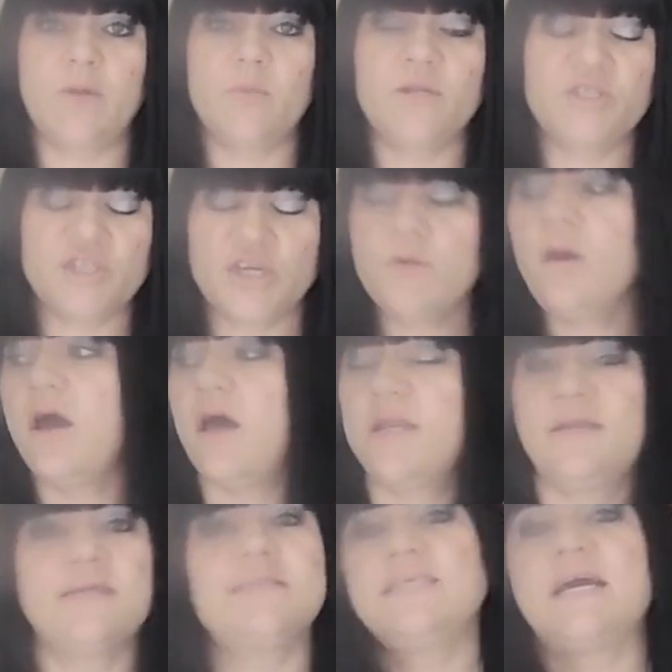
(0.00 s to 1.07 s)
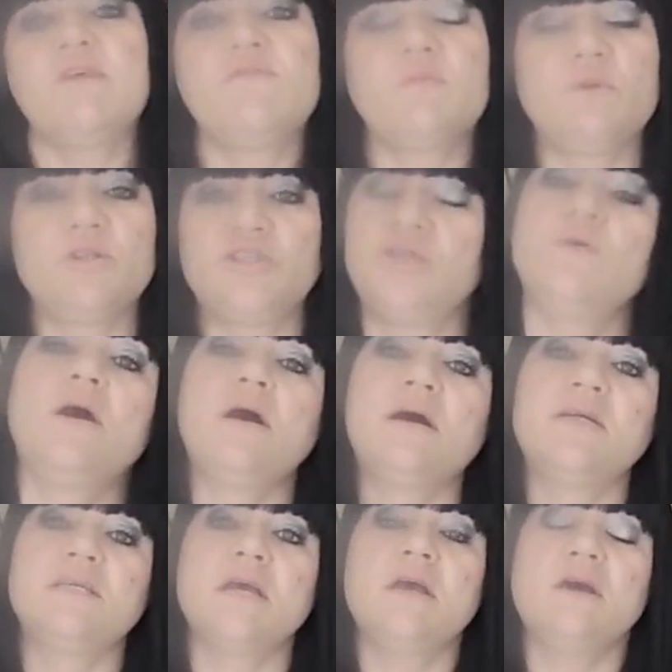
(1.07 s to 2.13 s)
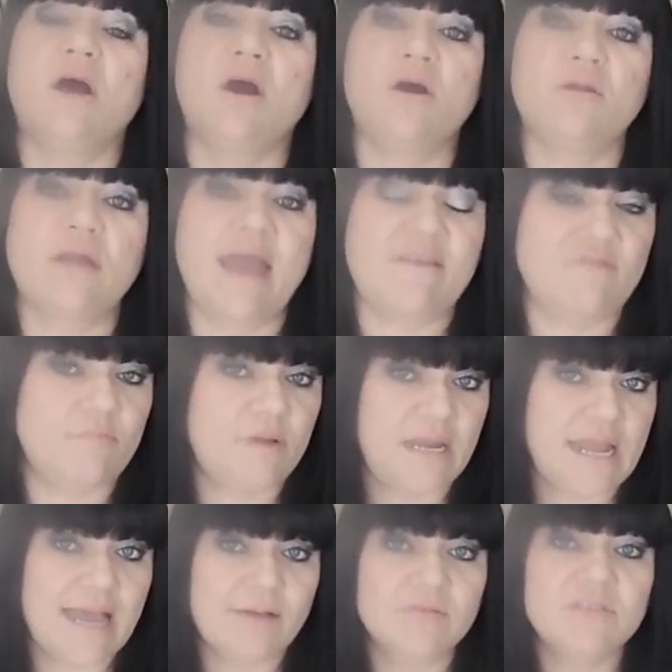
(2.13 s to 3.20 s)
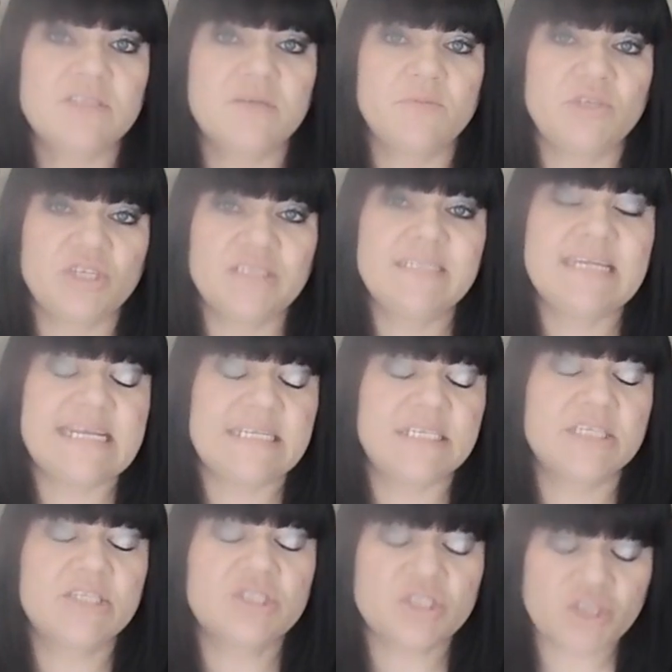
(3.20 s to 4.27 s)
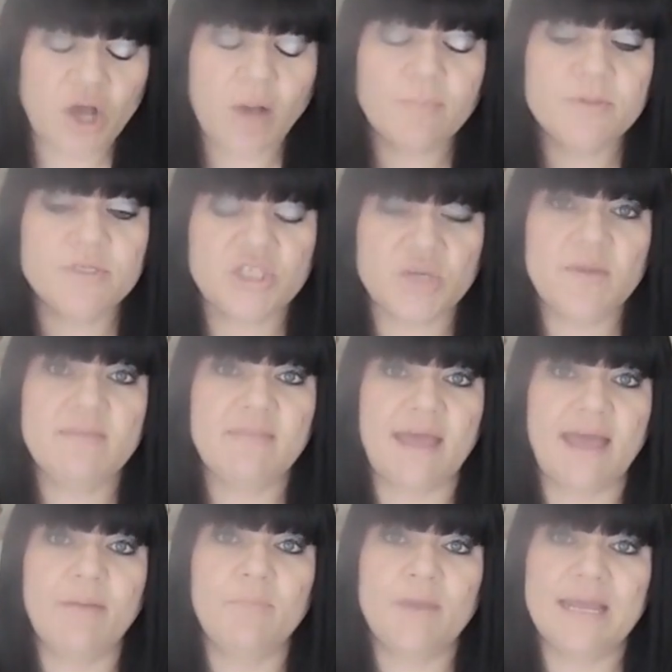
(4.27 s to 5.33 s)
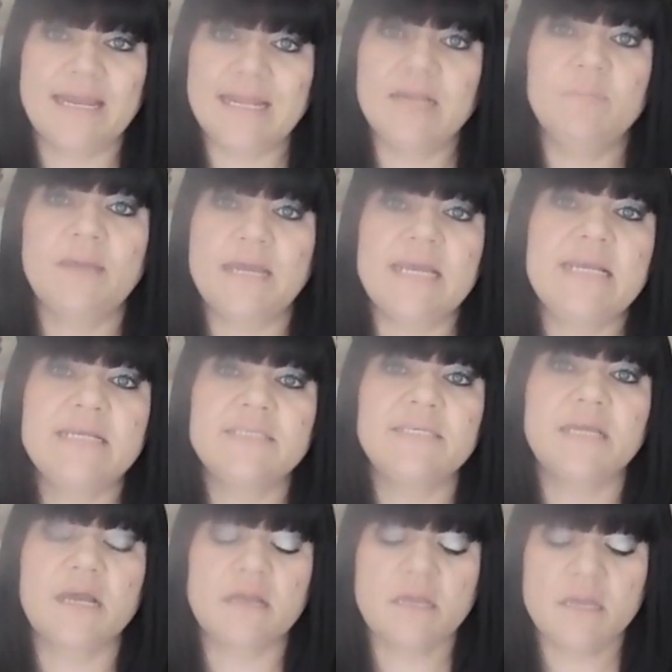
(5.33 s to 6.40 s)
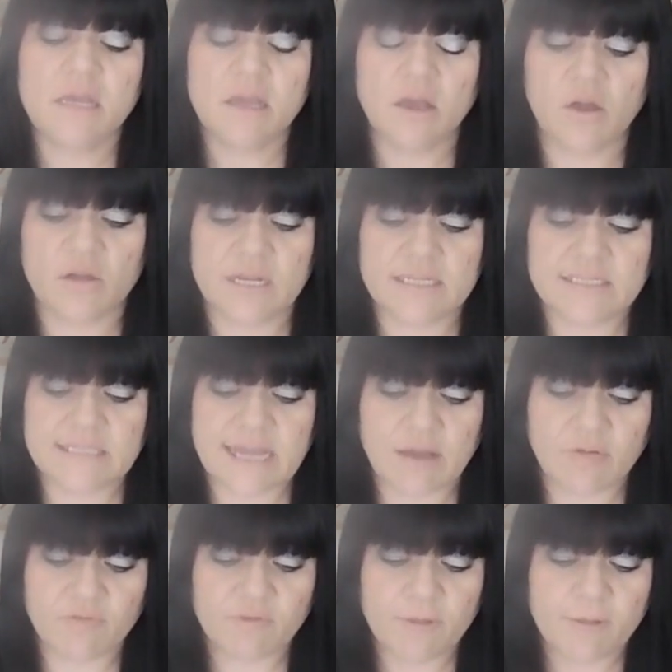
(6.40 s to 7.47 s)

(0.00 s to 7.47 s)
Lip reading: We're too hard on ourselves and we're too hard on everybody else, so we just need to stop doing that and be a little bit easier on ourselves.